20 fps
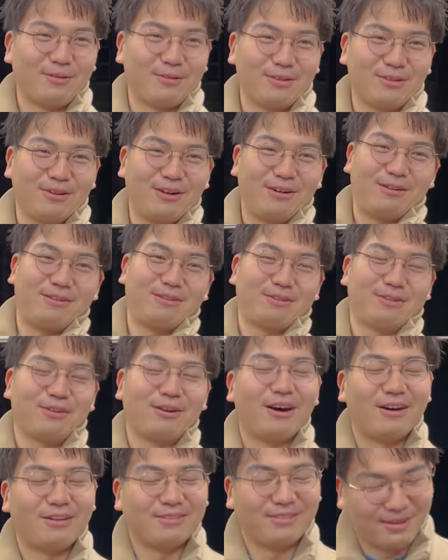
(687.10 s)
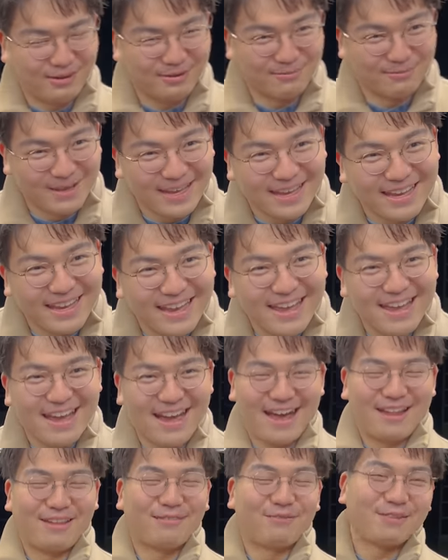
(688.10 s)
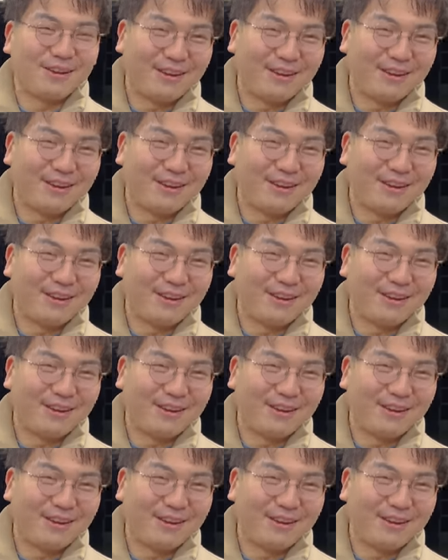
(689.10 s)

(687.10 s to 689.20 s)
you know, you all know me. I love